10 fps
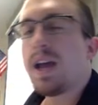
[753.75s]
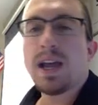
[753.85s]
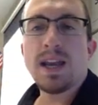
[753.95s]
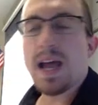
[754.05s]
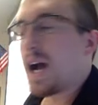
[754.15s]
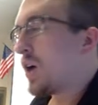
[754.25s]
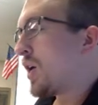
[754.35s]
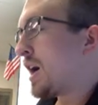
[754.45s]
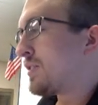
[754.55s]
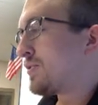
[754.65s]
and now
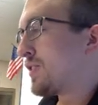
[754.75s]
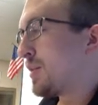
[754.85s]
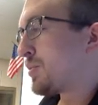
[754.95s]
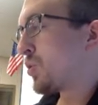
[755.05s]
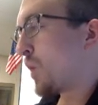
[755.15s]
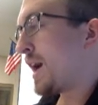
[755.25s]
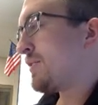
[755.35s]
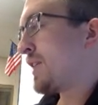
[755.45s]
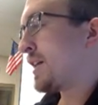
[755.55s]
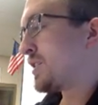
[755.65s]
I'll flip the y
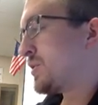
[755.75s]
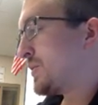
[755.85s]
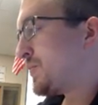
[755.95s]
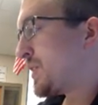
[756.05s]
value.